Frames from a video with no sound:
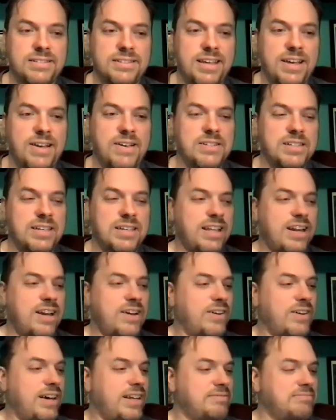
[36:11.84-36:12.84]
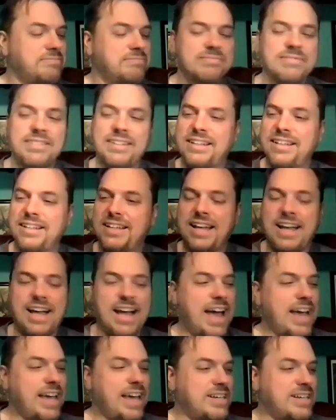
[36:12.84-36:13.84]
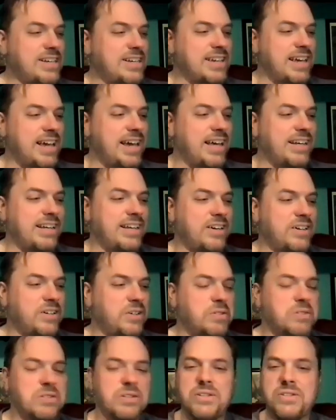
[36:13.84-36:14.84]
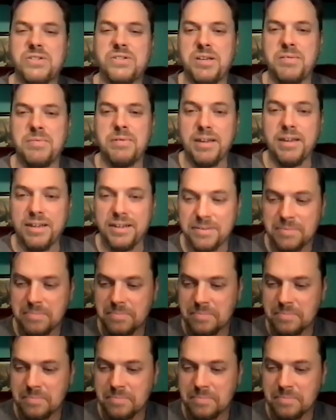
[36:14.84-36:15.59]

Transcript: Yeah, he's like, you know what, I could just hide in here. No one's going to see me.